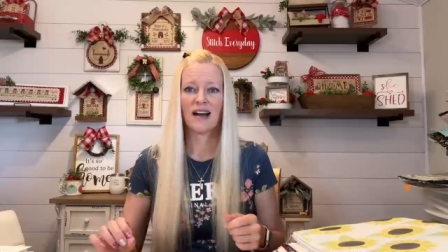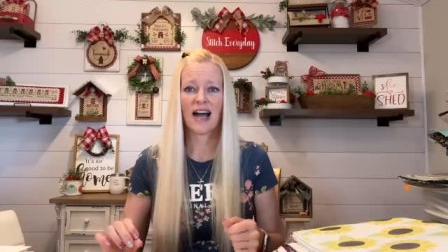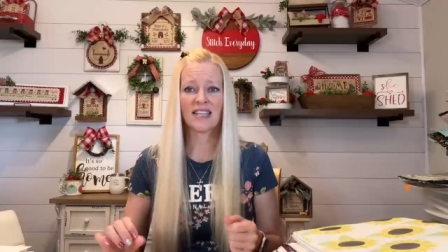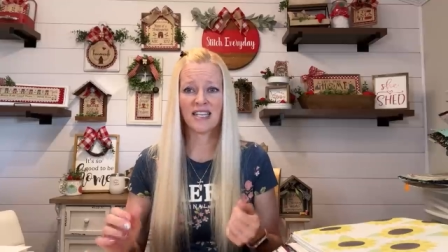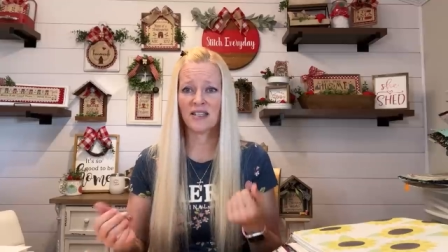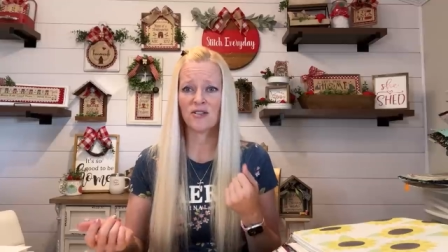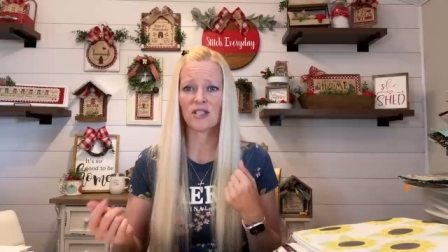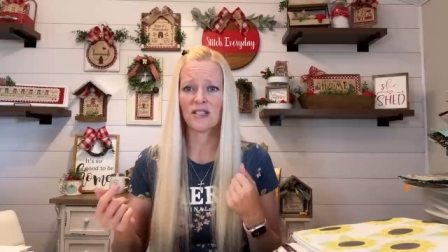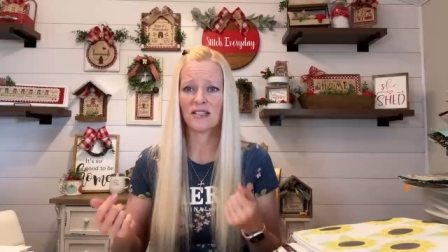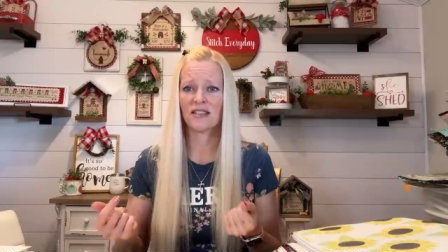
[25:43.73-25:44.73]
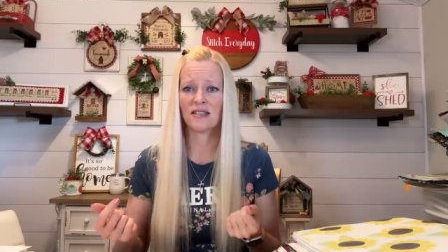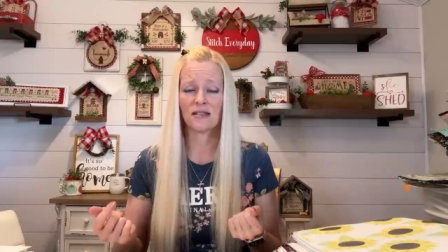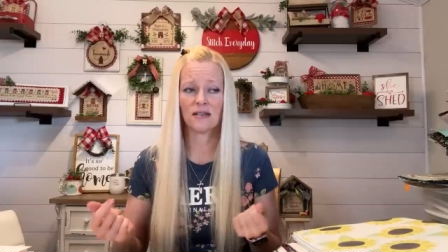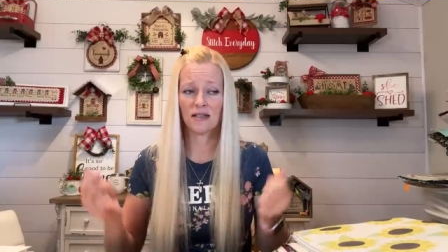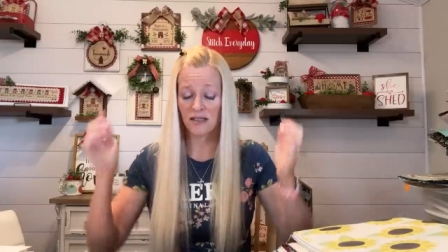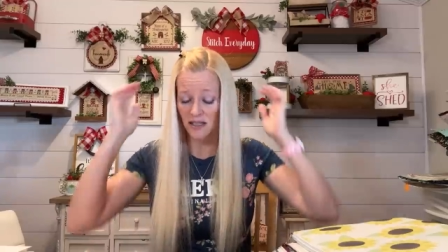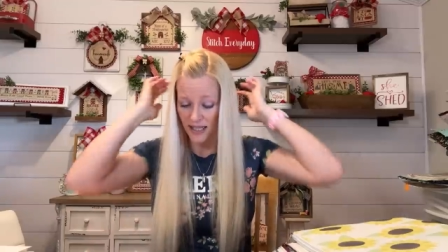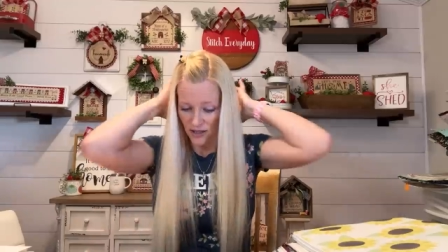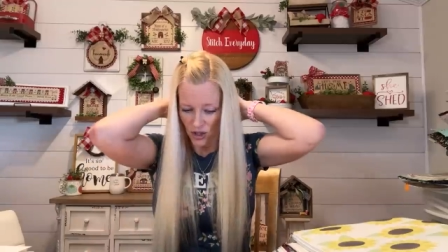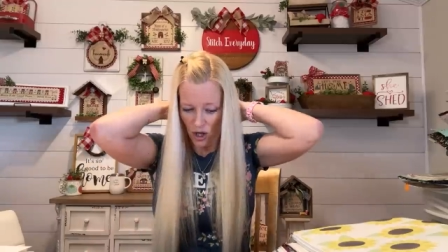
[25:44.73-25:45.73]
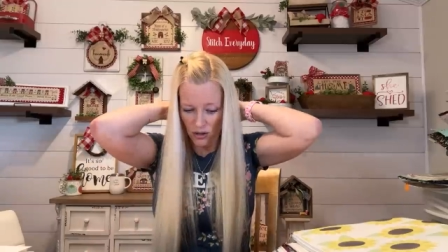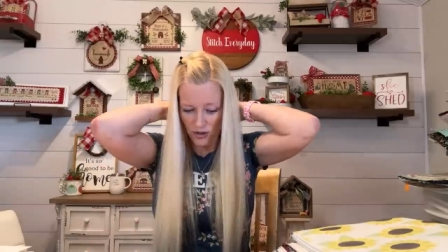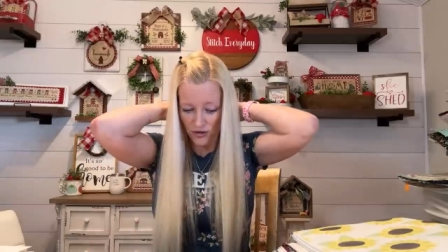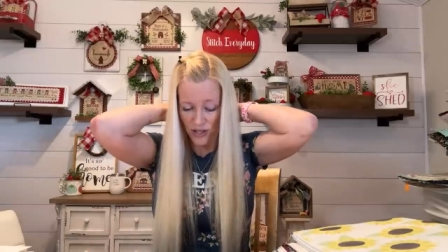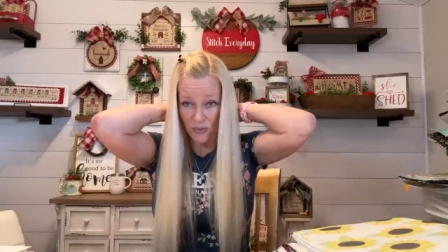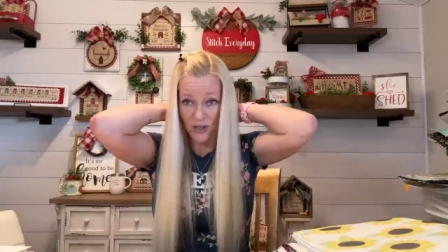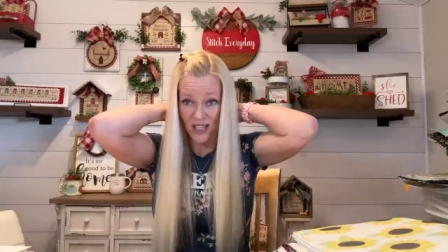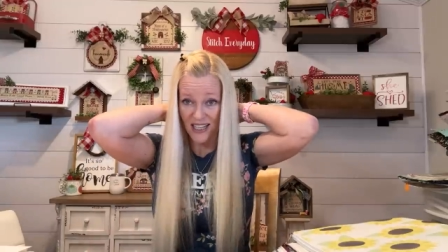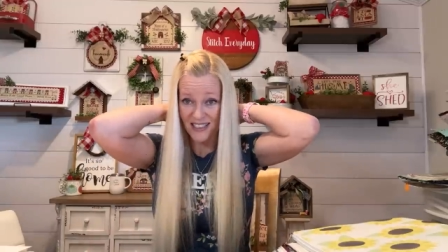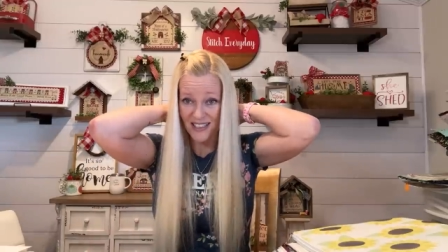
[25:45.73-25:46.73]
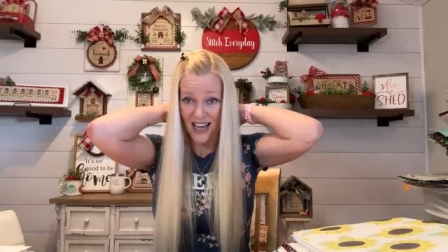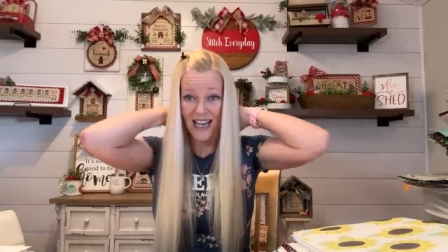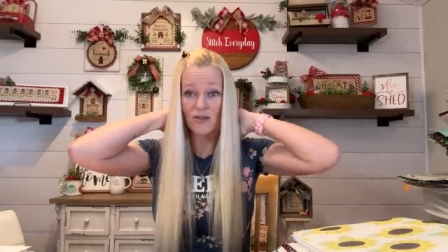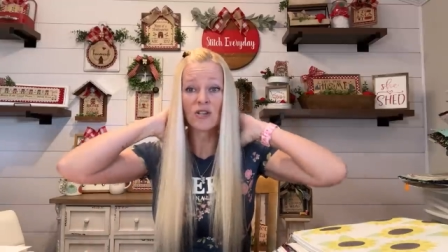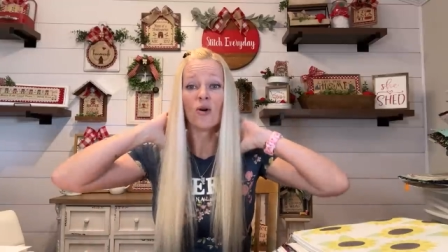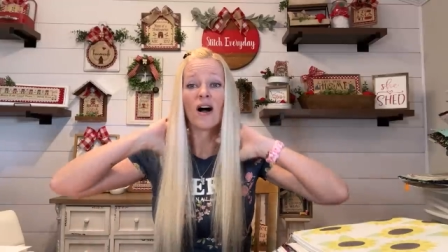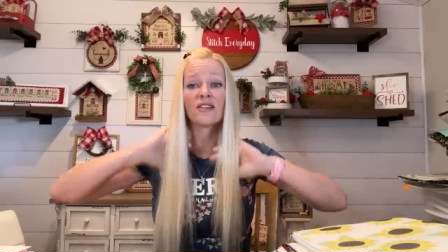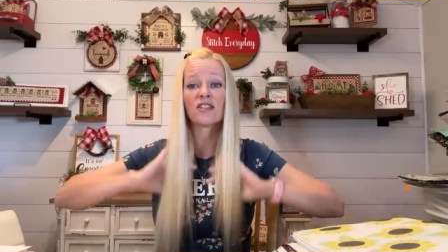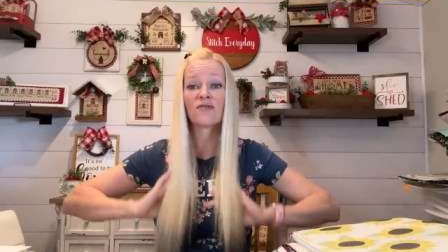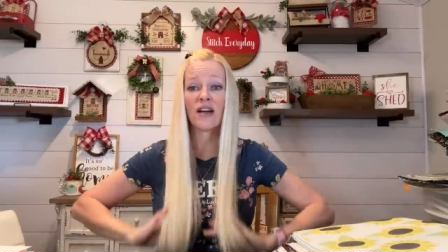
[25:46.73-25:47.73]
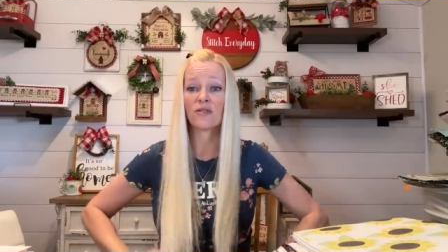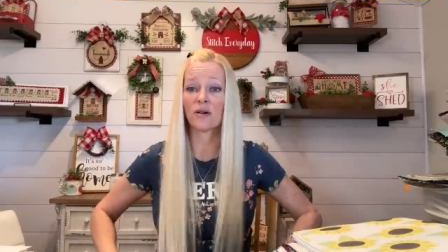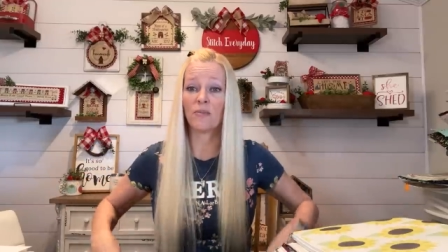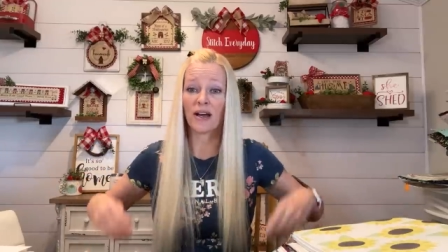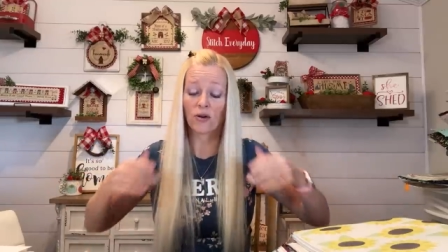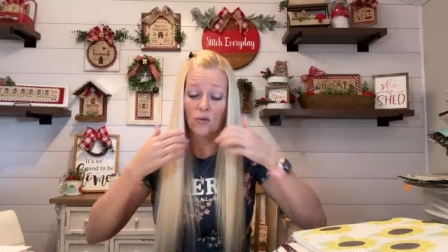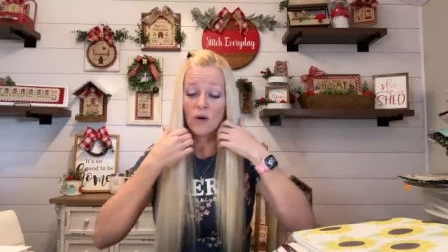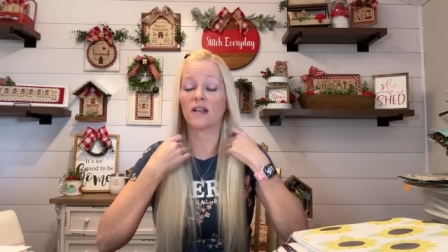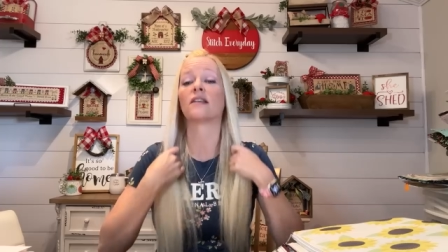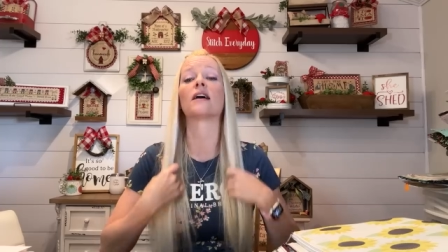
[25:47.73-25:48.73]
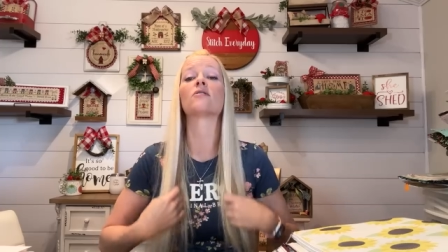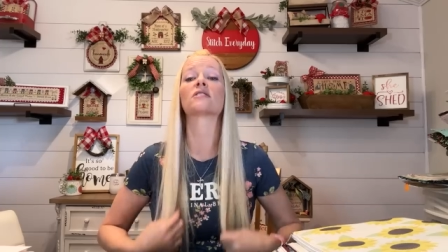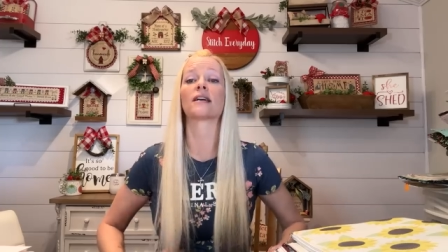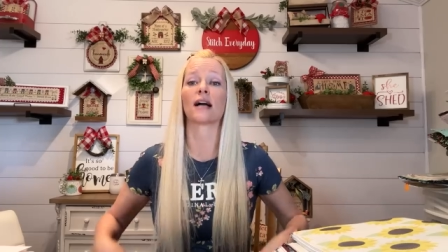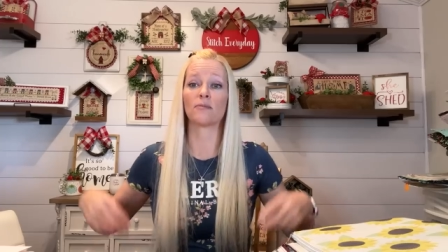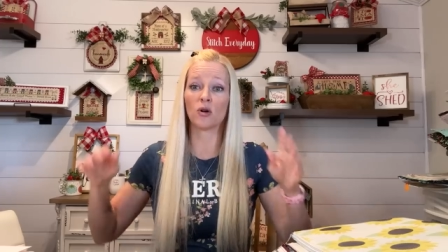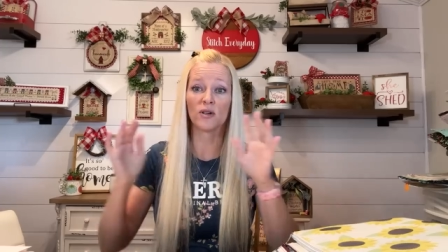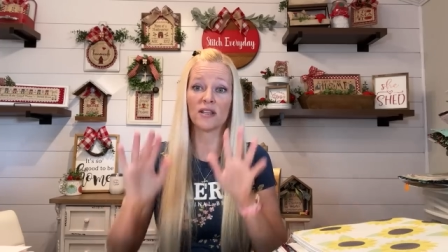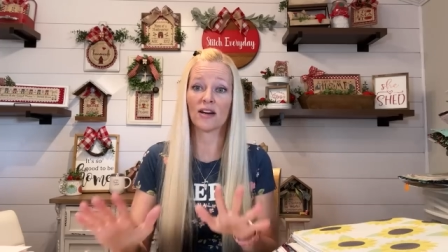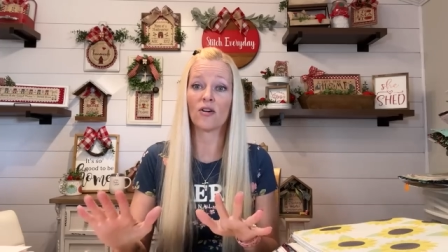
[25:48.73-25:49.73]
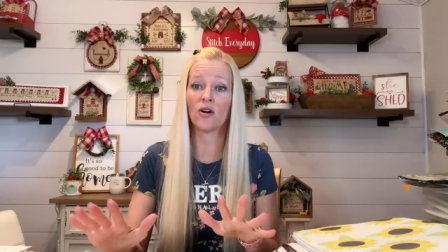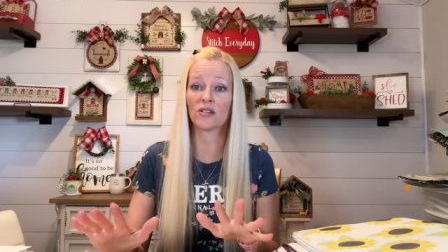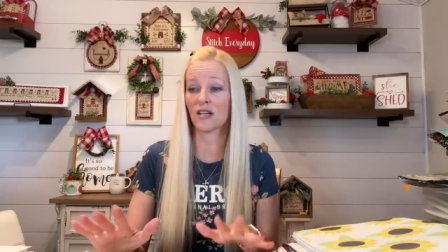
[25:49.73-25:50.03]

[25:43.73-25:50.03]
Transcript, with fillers: I think there's a, it's like a Dollar Tree Plus. I don't know. I just found a better one and I was like, I'm going there all the